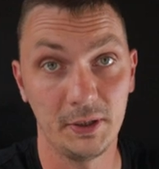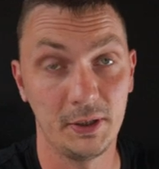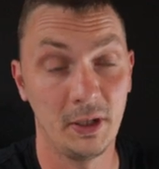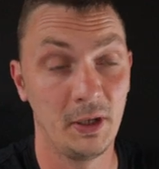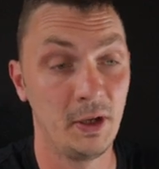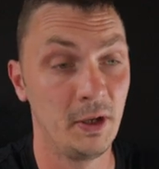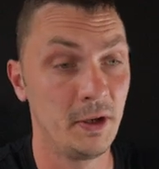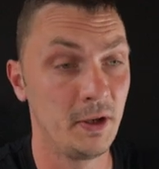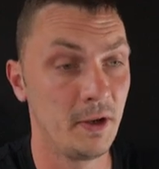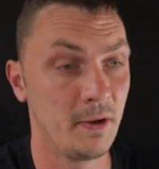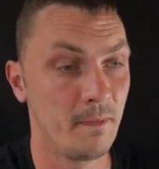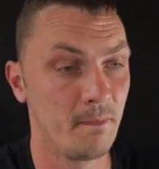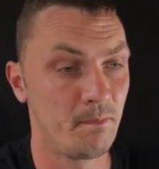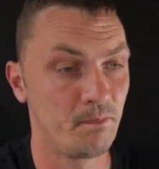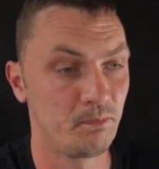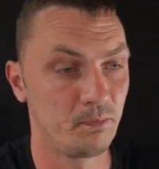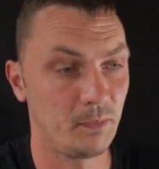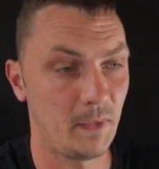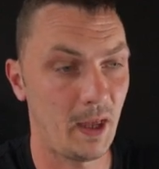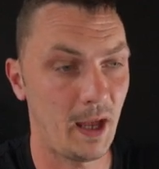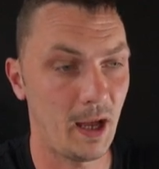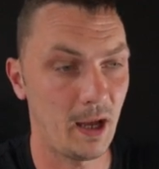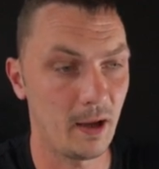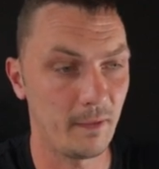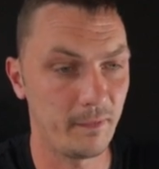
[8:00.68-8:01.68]
it,
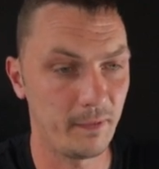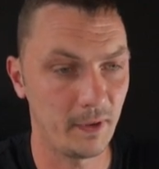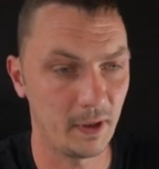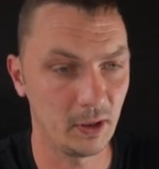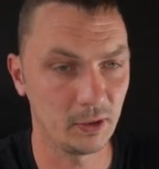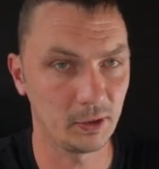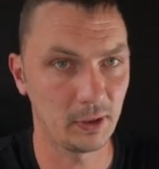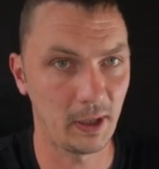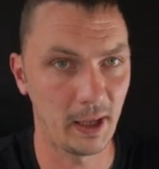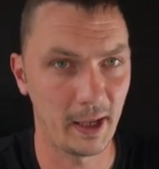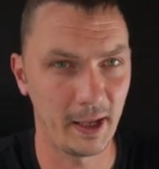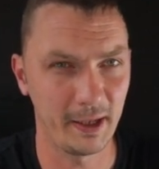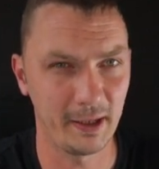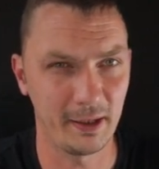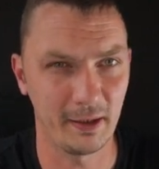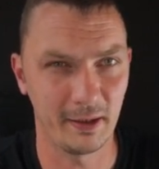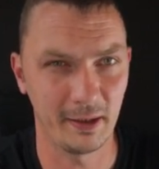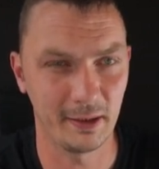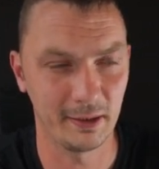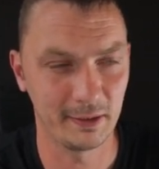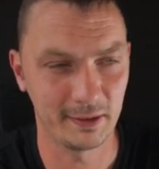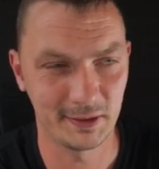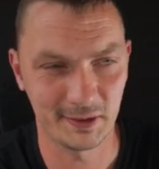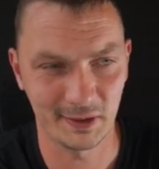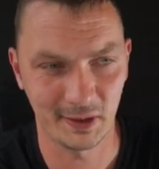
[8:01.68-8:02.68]
I felt like
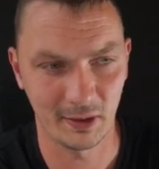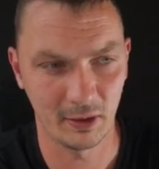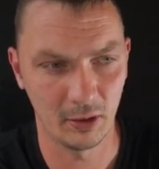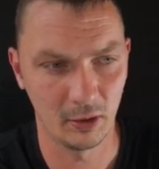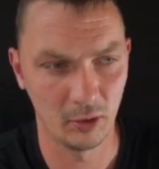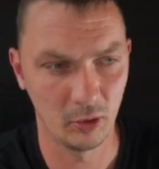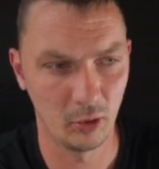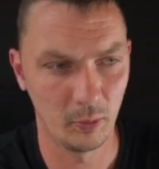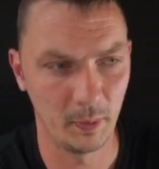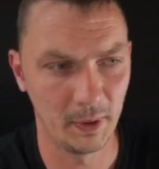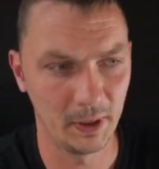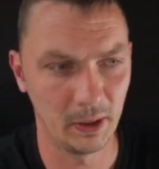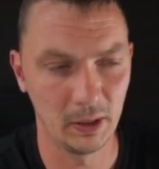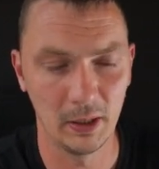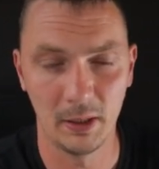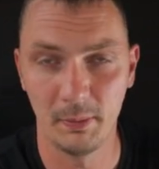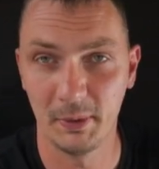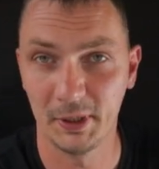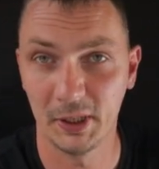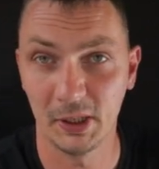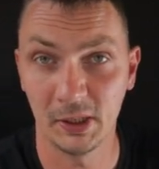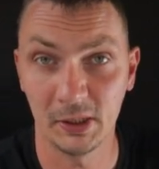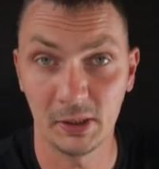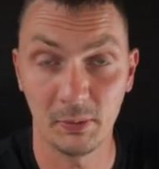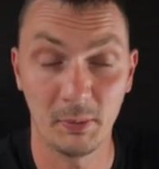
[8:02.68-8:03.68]
it's a little bit
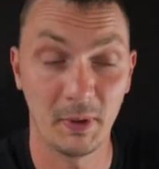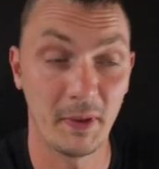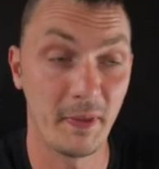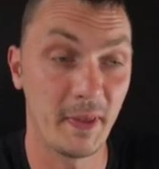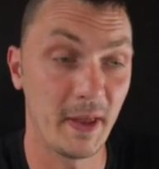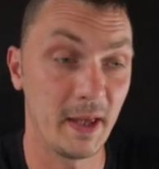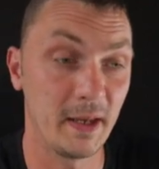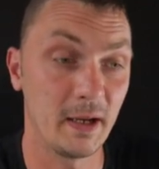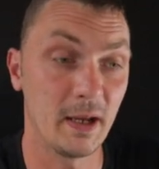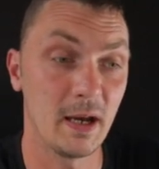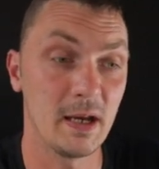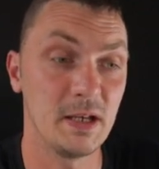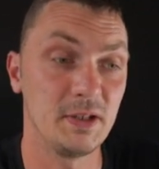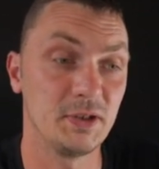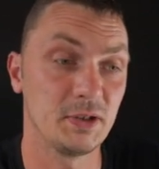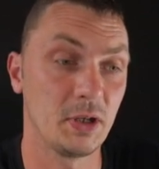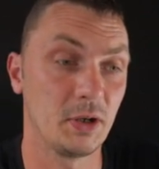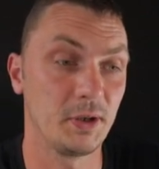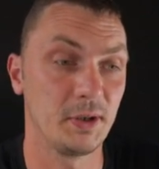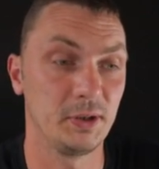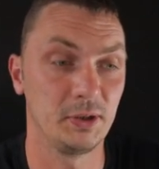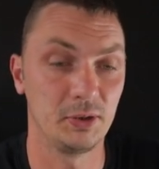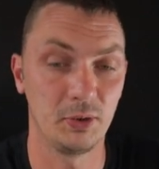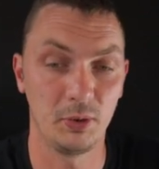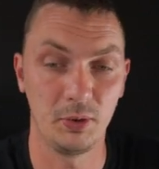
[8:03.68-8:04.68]
limited, but then I
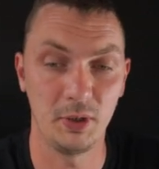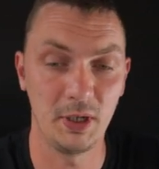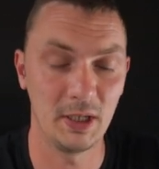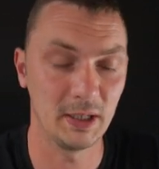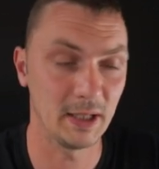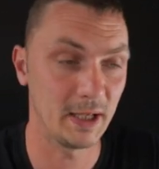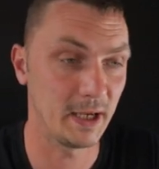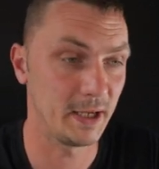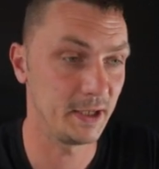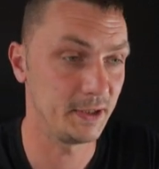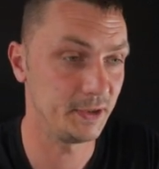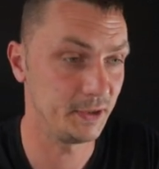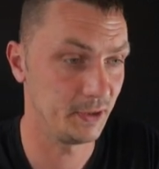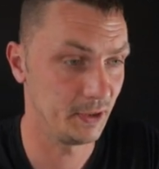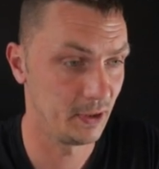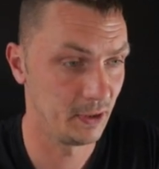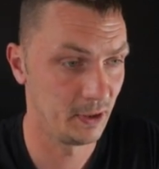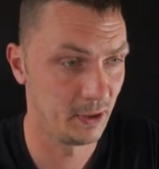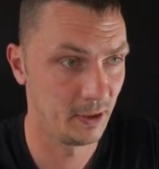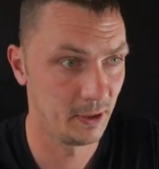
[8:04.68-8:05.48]
started to realize